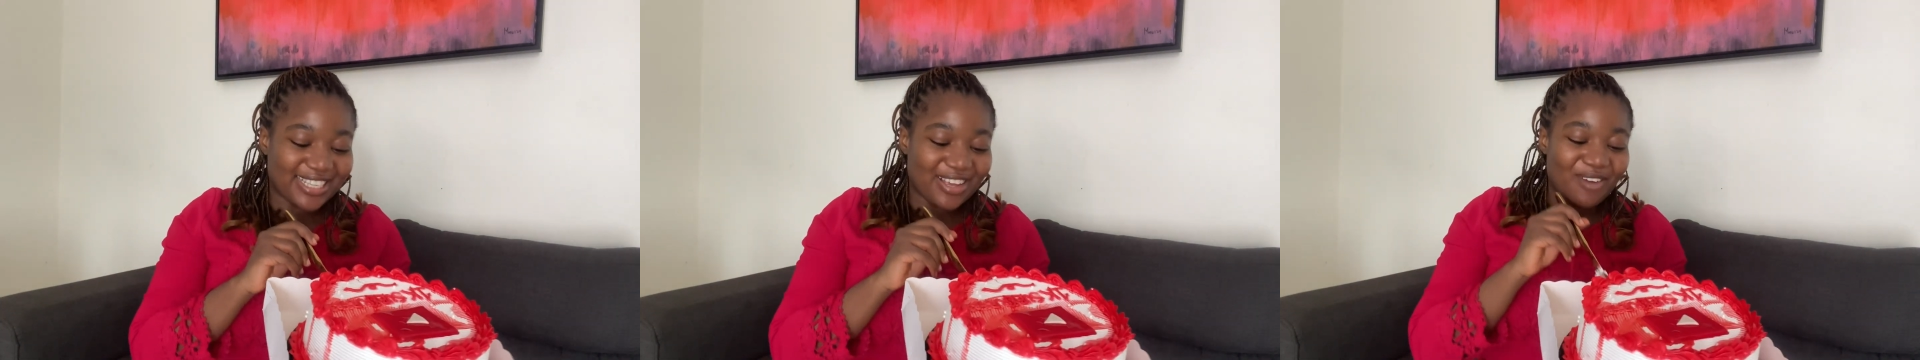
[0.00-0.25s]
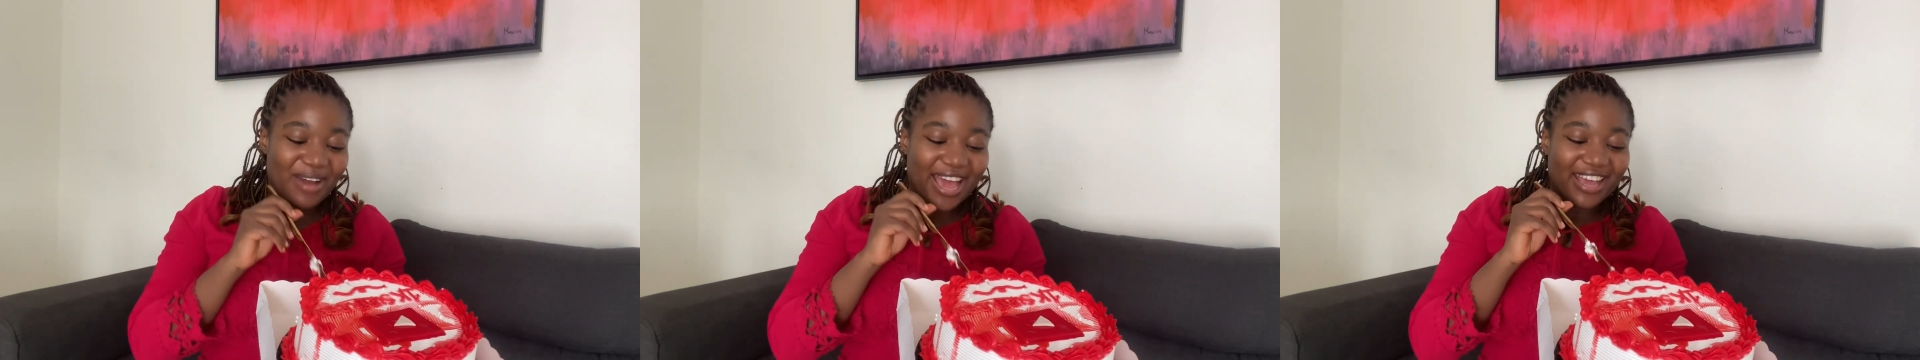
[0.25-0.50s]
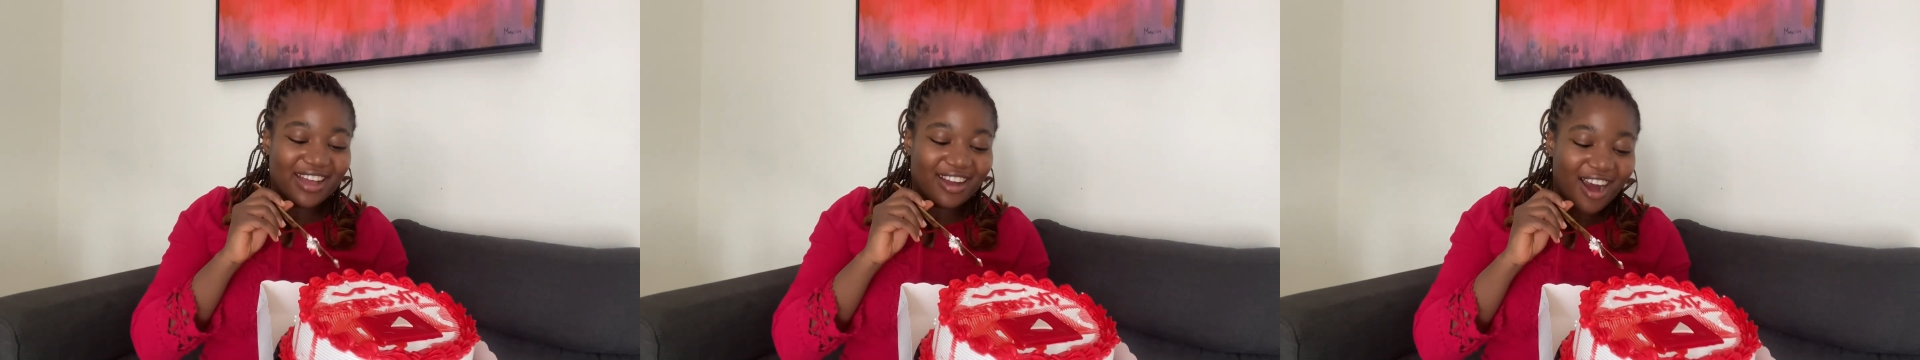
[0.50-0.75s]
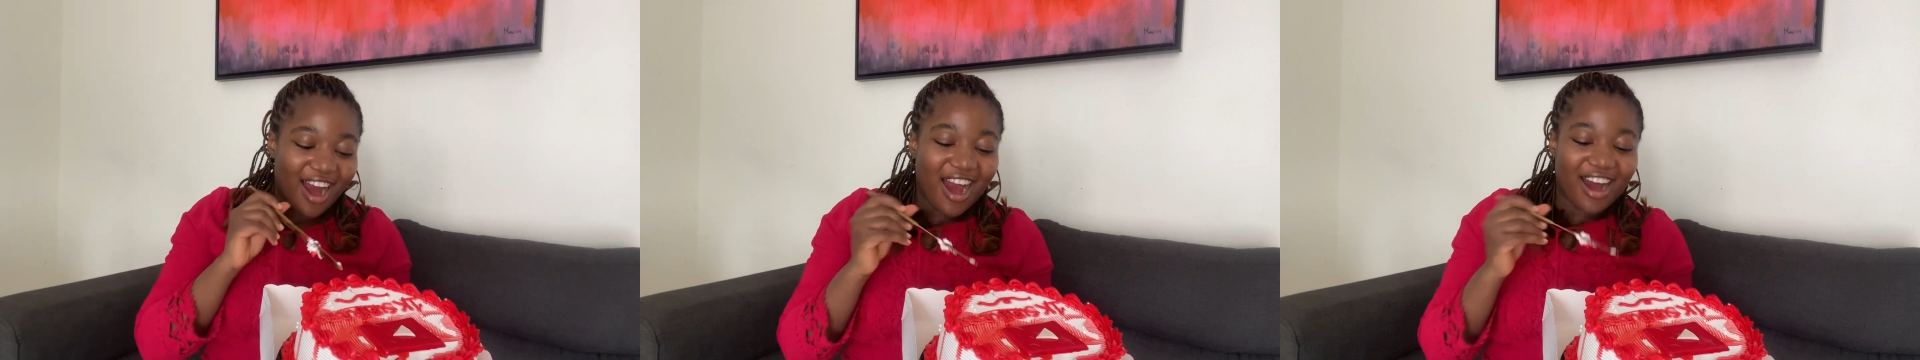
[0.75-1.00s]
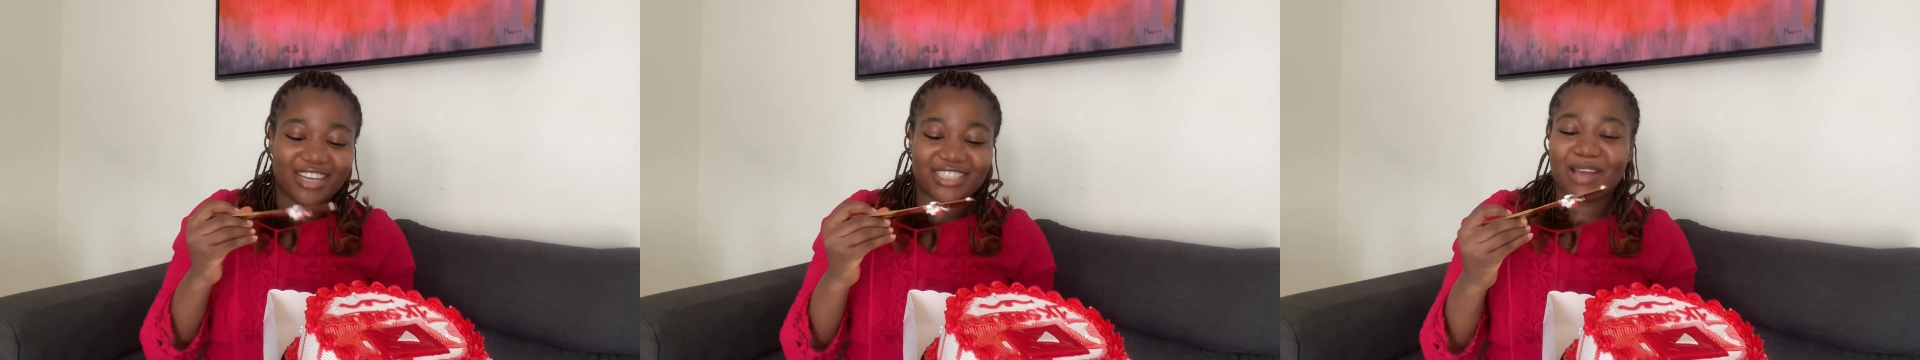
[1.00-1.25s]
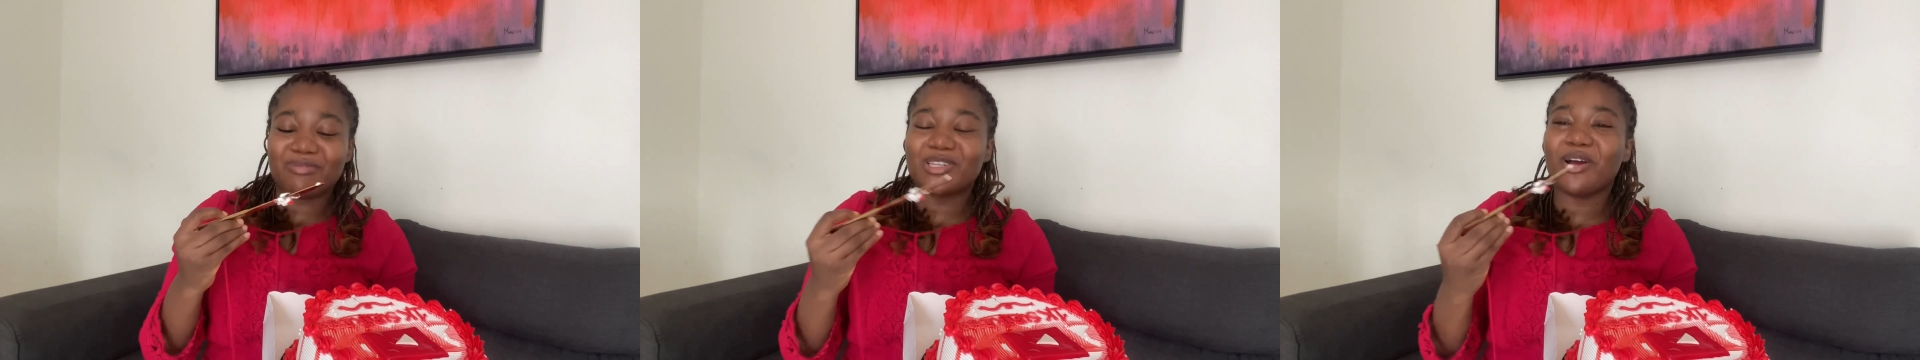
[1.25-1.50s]
Oh my gosh,
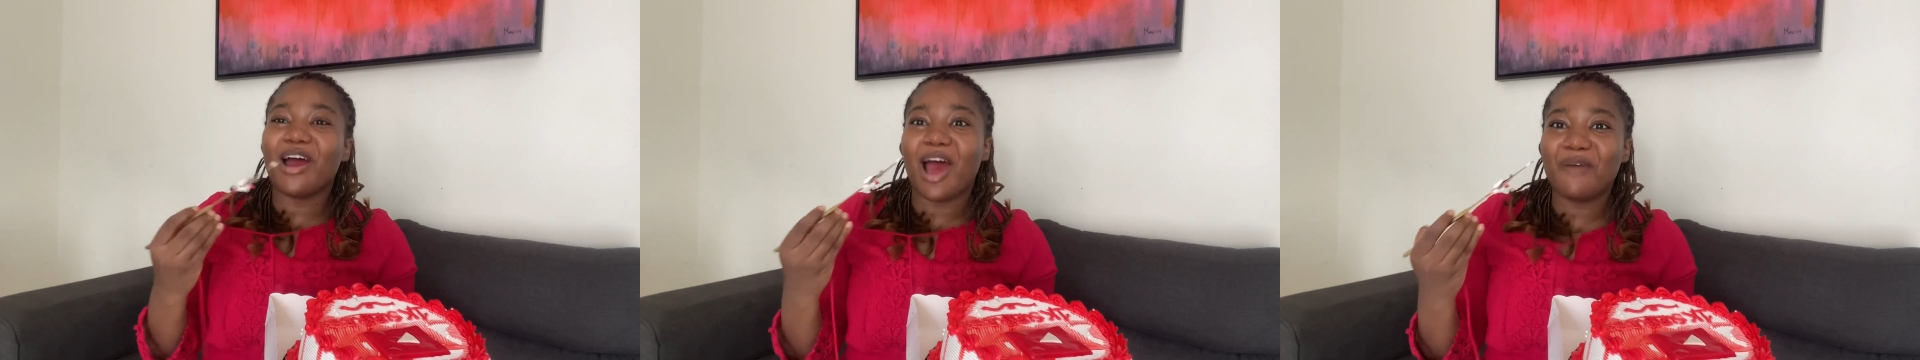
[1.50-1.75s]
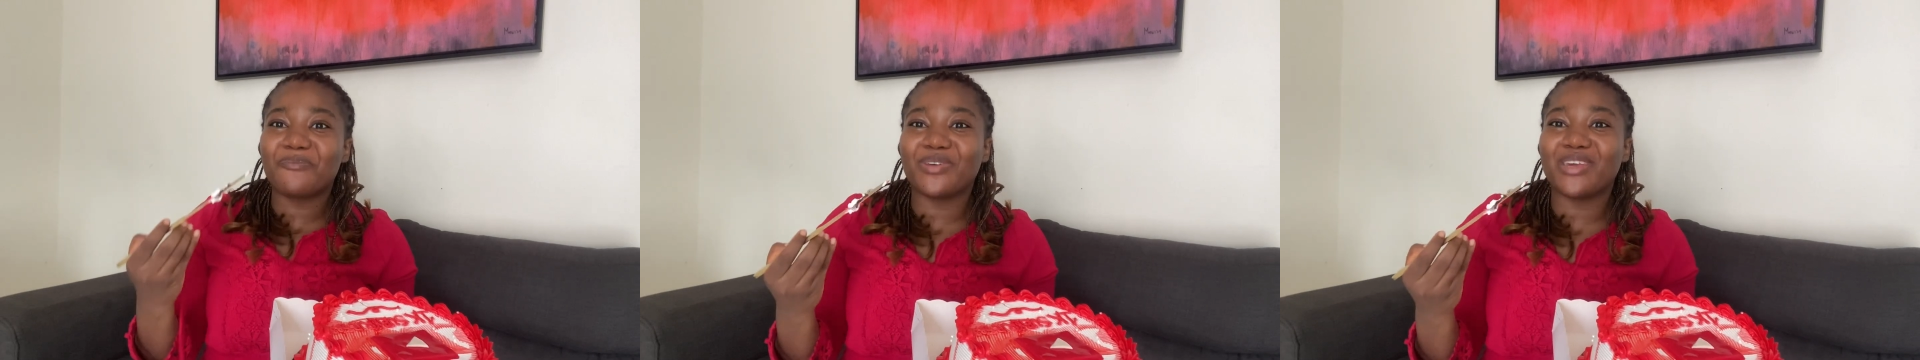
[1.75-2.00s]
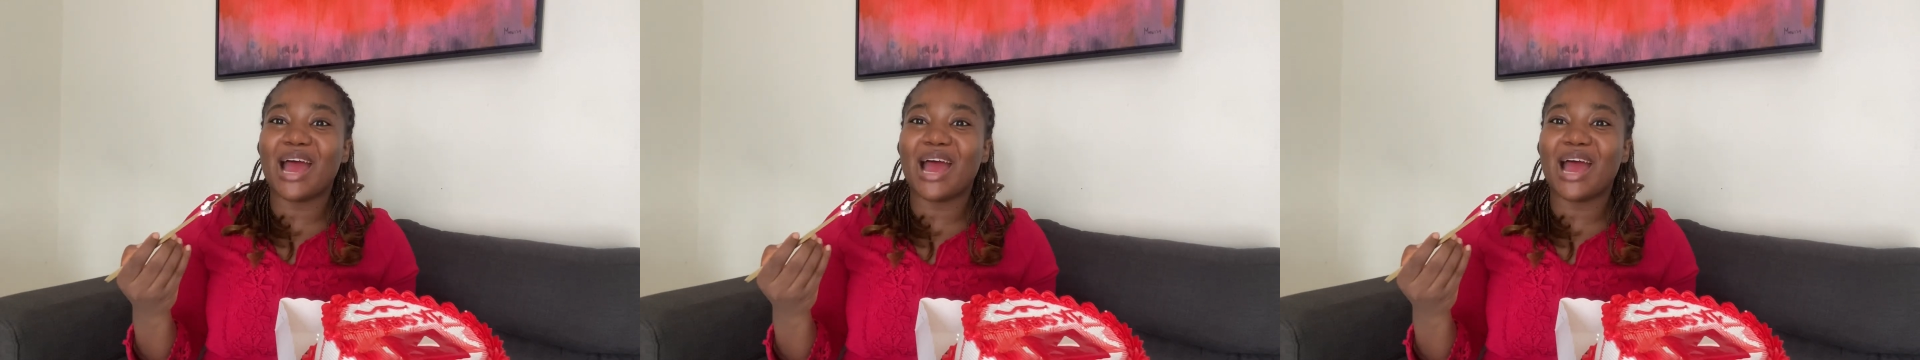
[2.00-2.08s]
I'm so happy.